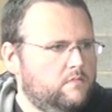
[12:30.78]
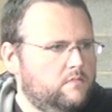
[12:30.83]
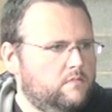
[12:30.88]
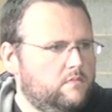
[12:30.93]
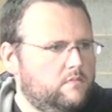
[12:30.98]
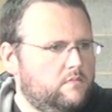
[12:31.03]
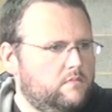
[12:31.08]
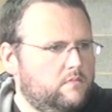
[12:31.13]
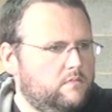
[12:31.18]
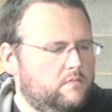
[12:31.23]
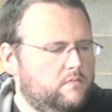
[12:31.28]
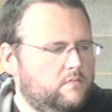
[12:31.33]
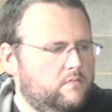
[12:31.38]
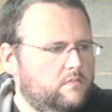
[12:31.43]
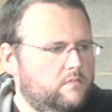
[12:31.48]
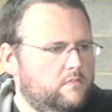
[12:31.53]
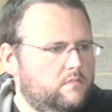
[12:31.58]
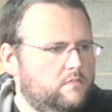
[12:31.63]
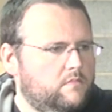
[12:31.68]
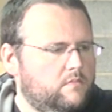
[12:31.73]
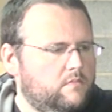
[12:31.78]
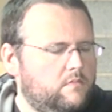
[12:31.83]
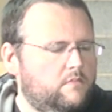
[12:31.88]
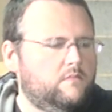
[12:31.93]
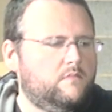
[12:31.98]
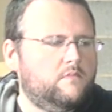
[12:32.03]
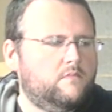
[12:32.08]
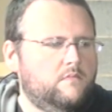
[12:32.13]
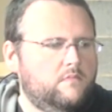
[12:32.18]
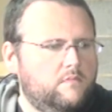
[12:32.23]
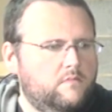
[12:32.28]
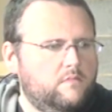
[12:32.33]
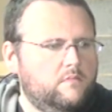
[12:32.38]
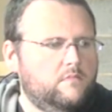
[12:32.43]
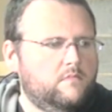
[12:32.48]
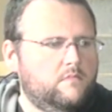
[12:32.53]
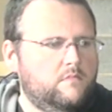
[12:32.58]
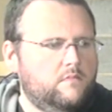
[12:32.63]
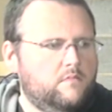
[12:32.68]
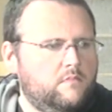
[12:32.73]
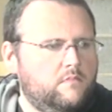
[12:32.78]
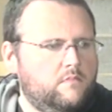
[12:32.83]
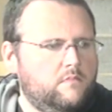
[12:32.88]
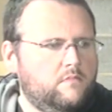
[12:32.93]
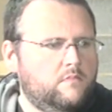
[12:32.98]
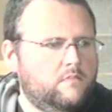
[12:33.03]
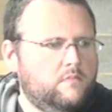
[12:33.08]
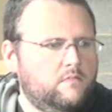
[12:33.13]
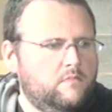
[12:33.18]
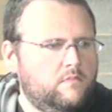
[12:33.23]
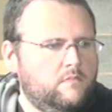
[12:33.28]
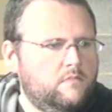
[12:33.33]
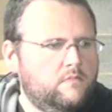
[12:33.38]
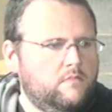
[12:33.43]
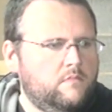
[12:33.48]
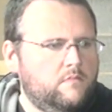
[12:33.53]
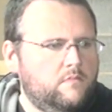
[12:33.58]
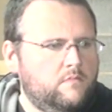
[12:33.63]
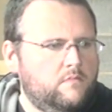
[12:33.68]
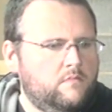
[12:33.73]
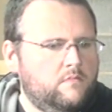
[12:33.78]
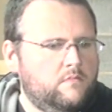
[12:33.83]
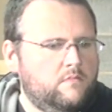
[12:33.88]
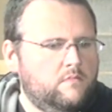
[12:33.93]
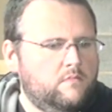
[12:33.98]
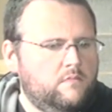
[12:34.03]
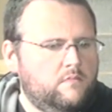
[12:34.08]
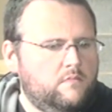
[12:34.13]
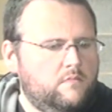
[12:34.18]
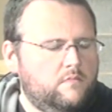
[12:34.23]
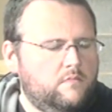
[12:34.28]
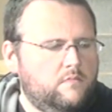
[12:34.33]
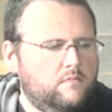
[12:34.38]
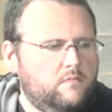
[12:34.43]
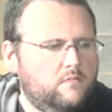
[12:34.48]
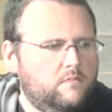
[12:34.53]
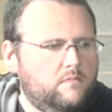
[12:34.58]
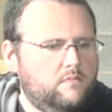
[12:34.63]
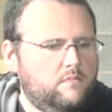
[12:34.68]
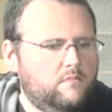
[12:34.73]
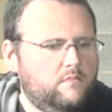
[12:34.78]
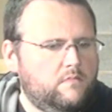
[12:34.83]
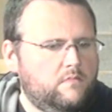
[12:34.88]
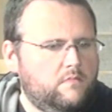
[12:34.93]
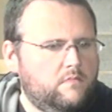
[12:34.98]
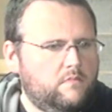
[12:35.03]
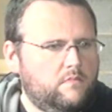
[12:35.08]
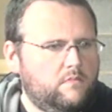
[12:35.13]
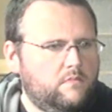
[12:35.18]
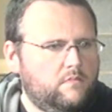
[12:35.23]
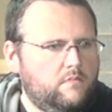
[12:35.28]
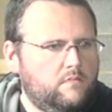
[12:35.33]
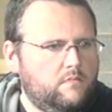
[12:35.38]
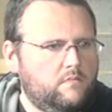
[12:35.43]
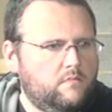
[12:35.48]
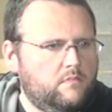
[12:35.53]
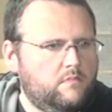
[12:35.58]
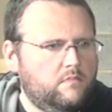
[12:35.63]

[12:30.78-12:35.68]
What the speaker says: [no speech]